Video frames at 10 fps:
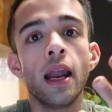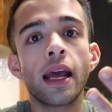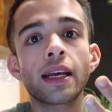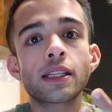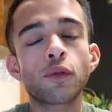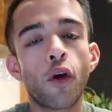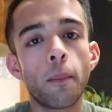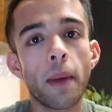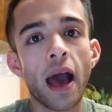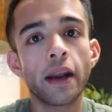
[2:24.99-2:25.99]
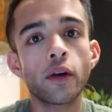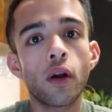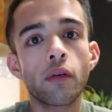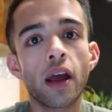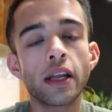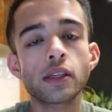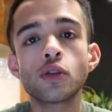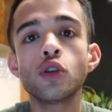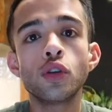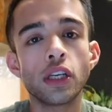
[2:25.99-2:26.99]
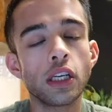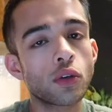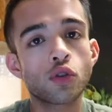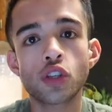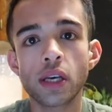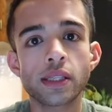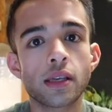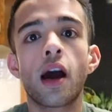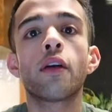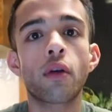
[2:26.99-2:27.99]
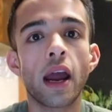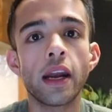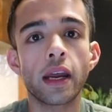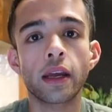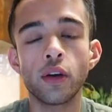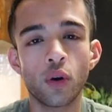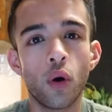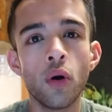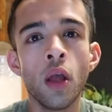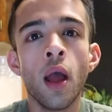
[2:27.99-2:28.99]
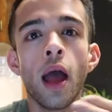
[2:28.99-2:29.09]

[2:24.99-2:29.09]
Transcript: Like it's formatted already, so you need to just start writing, you know.